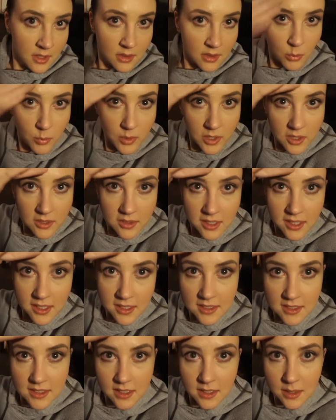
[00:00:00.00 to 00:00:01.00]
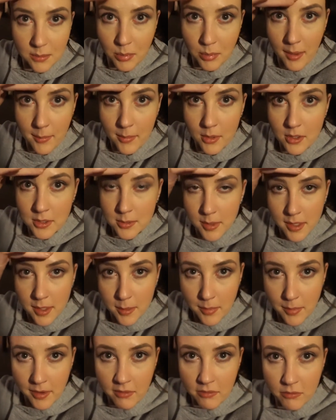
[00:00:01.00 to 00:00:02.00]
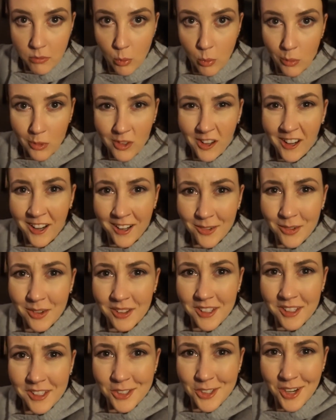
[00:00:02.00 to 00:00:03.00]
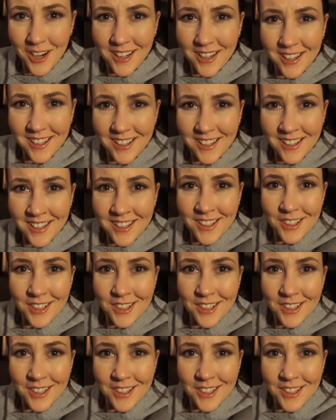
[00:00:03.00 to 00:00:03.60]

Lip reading: The weird thing is like the primer is making my forehead really shiny,